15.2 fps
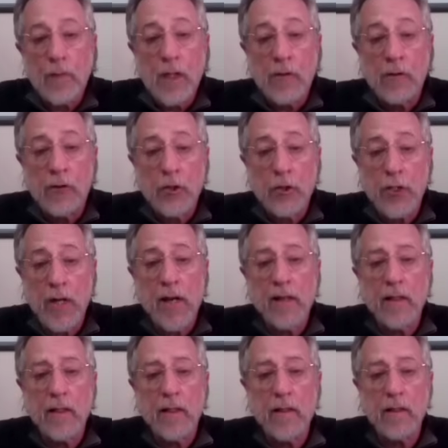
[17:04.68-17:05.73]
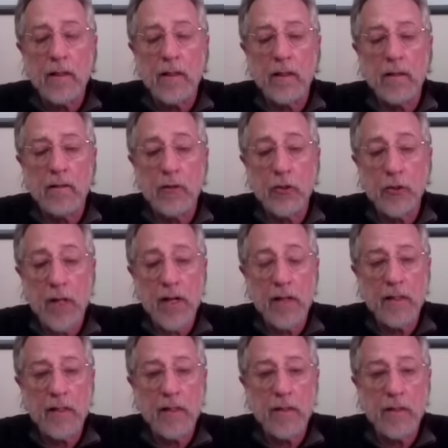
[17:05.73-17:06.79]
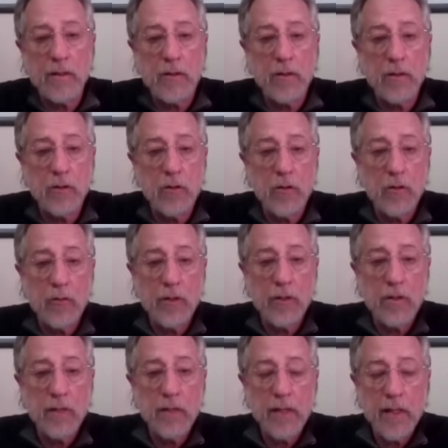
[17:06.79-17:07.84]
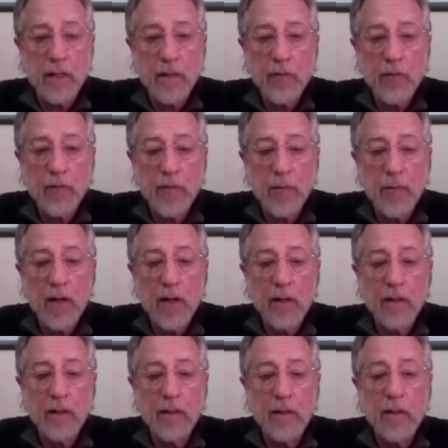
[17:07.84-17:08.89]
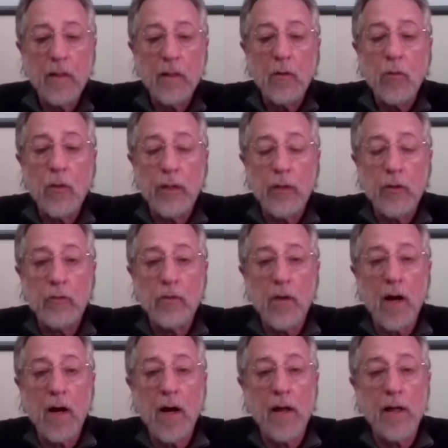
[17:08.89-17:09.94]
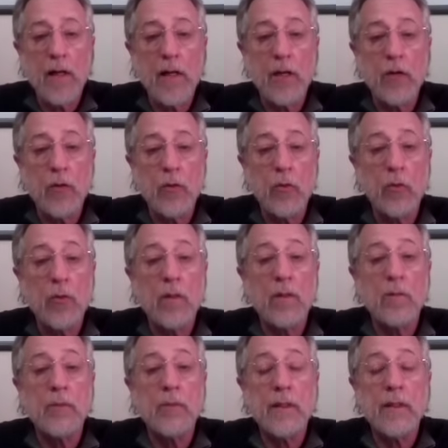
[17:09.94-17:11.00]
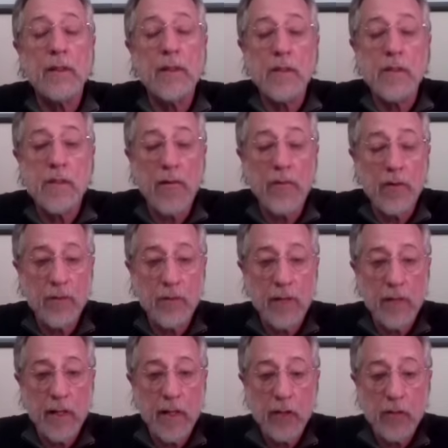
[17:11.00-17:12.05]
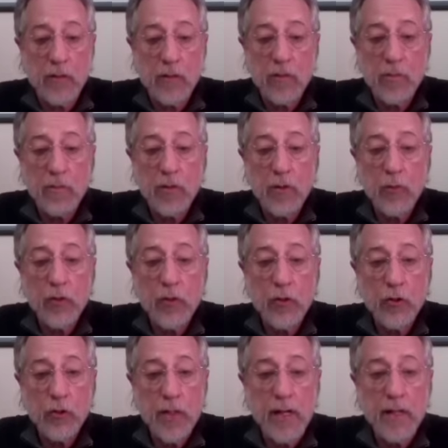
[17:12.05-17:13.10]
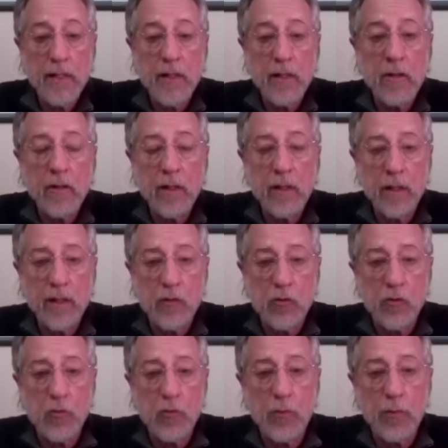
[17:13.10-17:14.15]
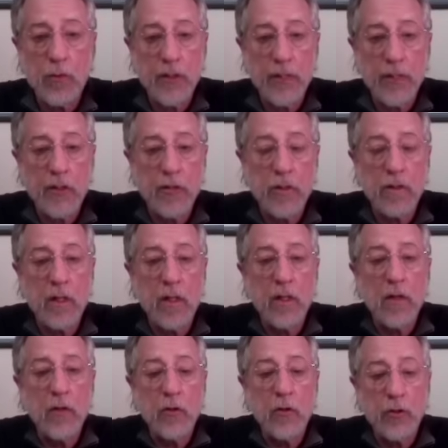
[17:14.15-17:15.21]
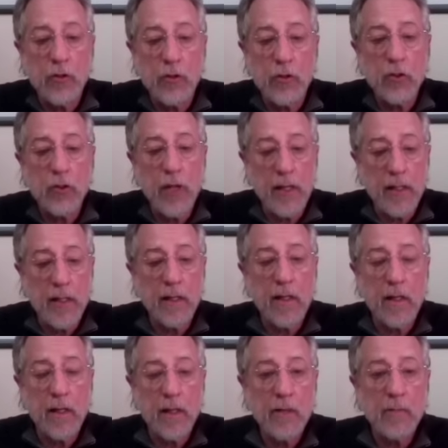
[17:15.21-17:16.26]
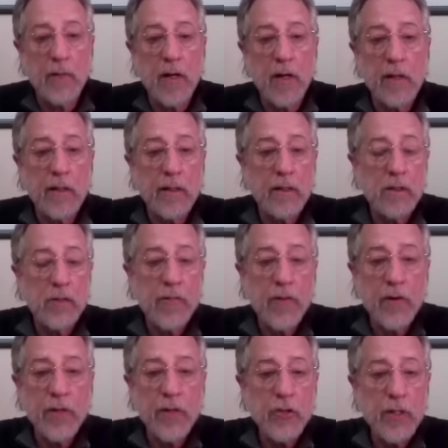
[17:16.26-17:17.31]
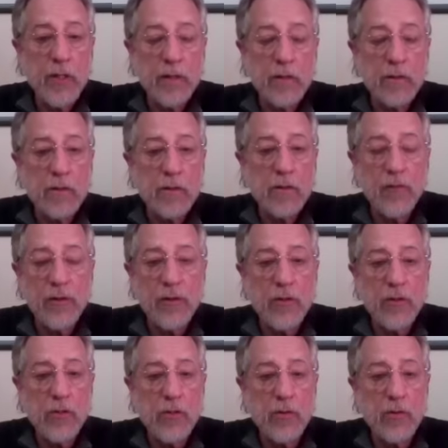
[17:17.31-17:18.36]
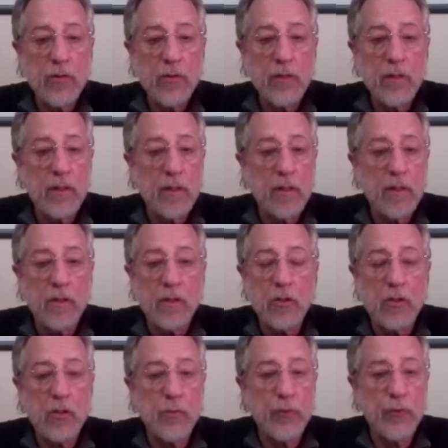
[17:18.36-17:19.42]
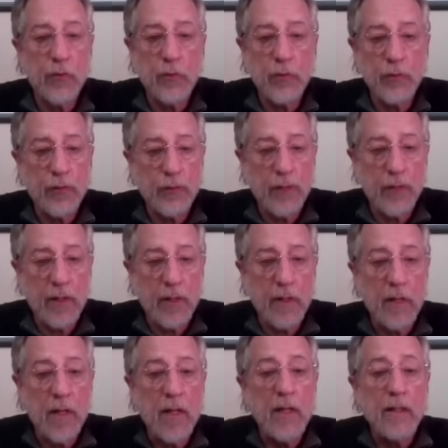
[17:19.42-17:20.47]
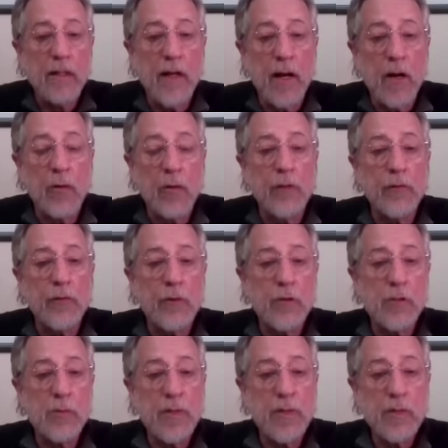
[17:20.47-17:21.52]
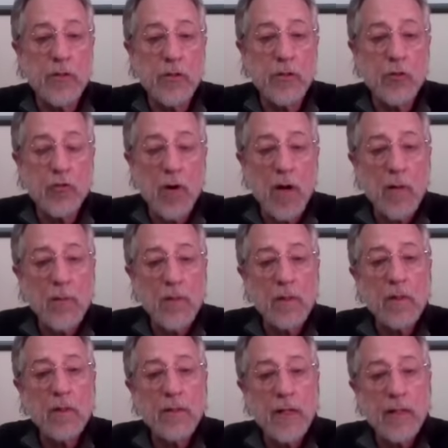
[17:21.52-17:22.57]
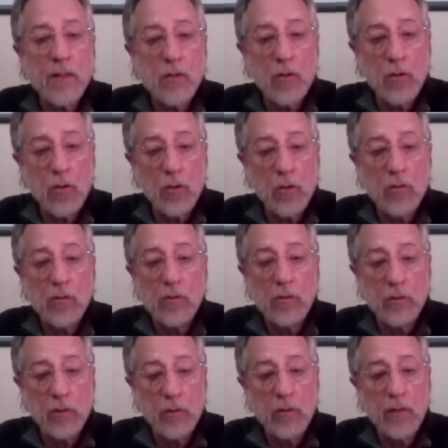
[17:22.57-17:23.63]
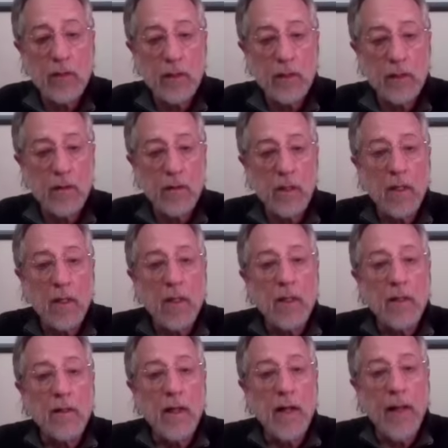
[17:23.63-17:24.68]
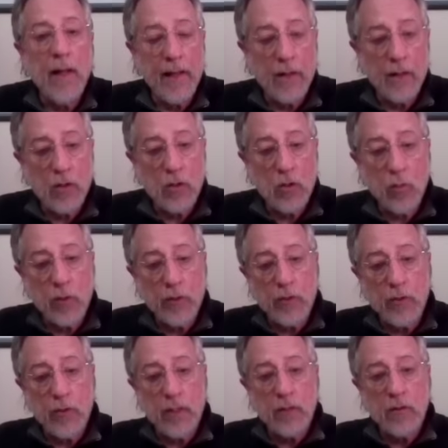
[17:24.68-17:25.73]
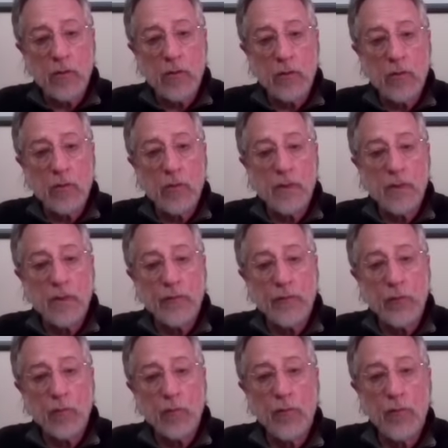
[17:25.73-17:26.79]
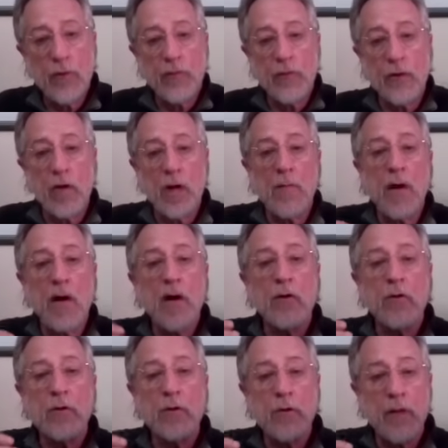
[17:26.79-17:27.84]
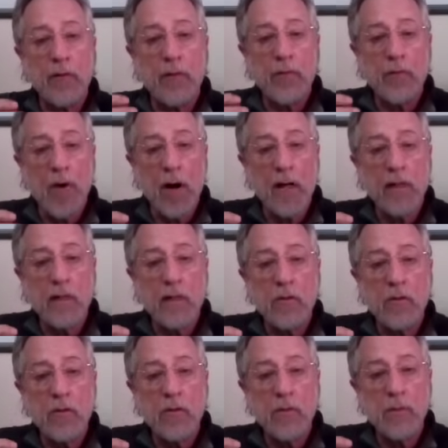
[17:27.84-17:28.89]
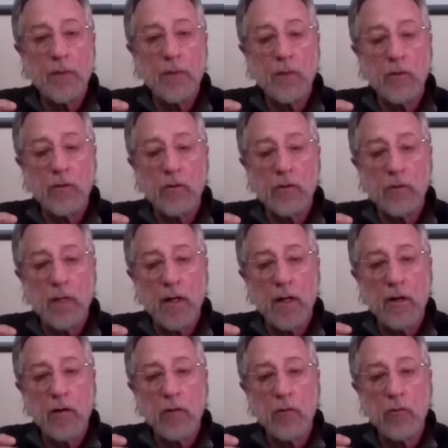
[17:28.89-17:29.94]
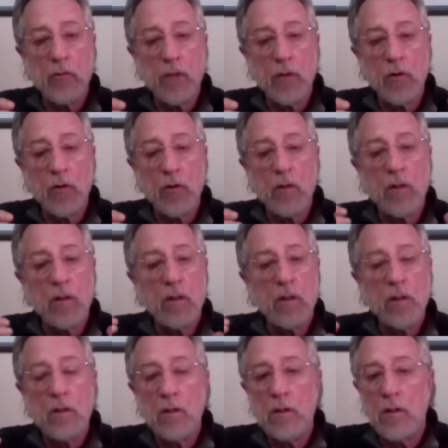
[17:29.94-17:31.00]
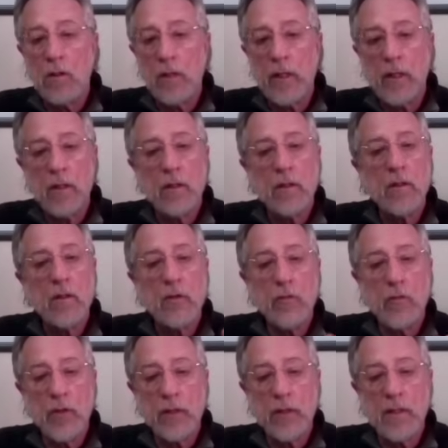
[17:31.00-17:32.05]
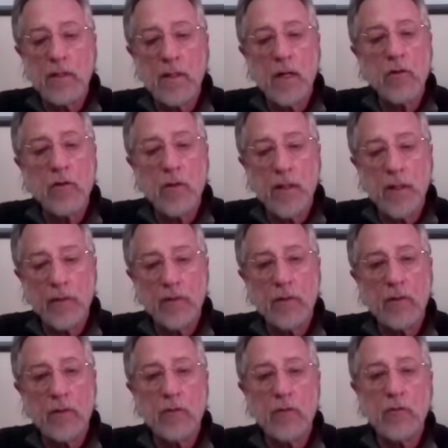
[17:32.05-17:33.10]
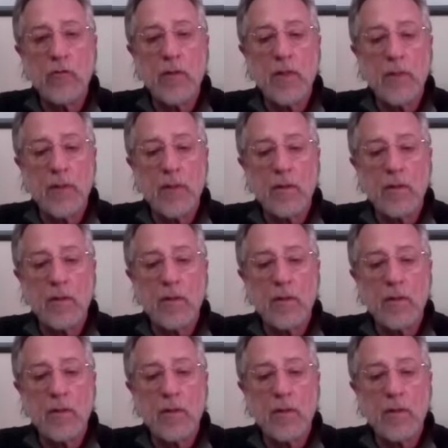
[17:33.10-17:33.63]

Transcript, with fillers: the shaking the shaking is you're disconnecting from the body when you die you completely sever the connection but when you're shaking out in the astral projection you're just shaking out of the body and it's very gentle it's very soothing and it's just a beautiful thing now if you're experiencing trauma that's a whole new deal and so what you need to do is if you if you come out and you get frightened or something or you're scared, you recoil. Okay, you realize now you have to deal with trauma.